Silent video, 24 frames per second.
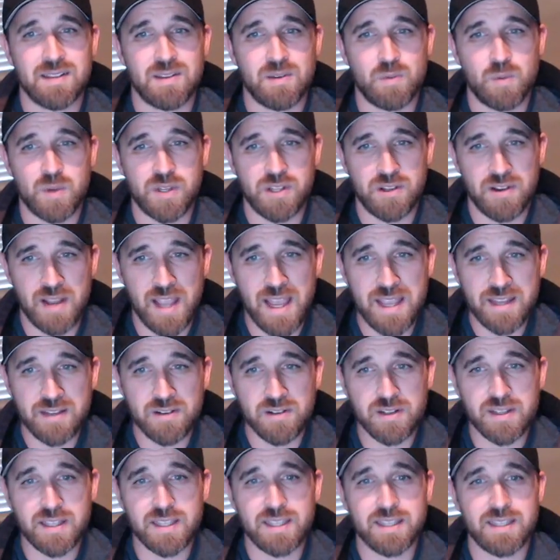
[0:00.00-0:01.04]
when you're at
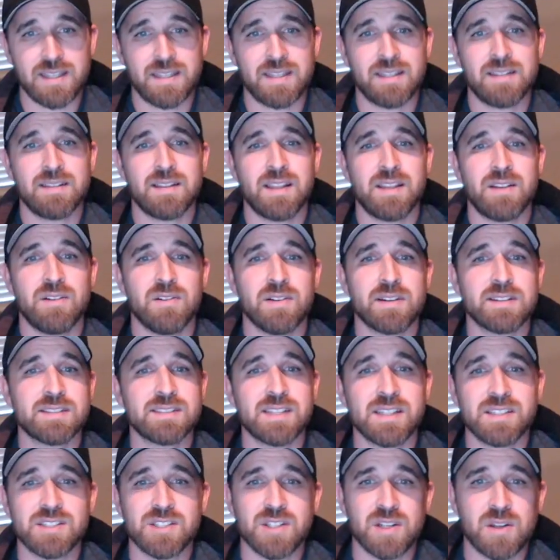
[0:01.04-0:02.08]
your gig that your
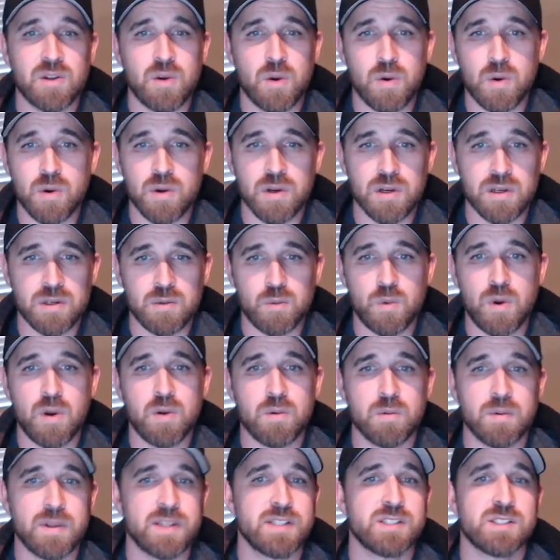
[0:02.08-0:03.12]
extension cord
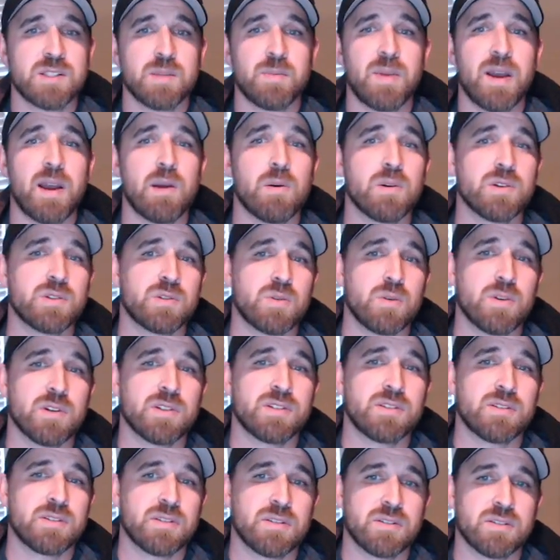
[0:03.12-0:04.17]
won't reach the power
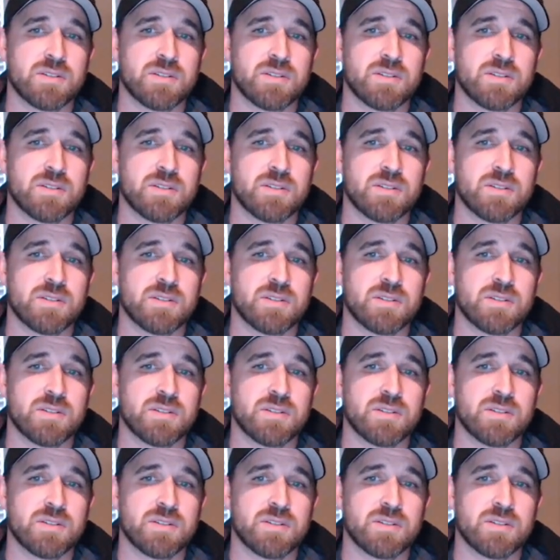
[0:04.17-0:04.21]
source.